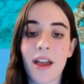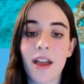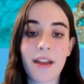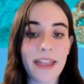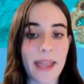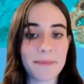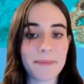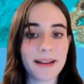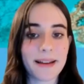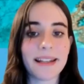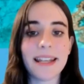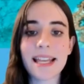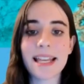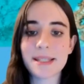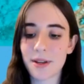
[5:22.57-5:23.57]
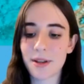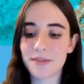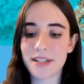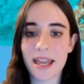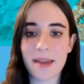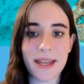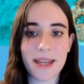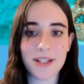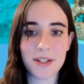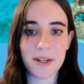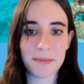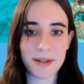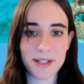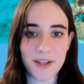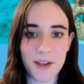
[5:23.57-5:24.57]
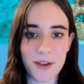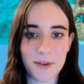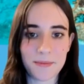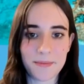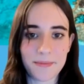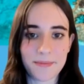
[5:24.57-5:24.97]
Okay, let's move to image number 2.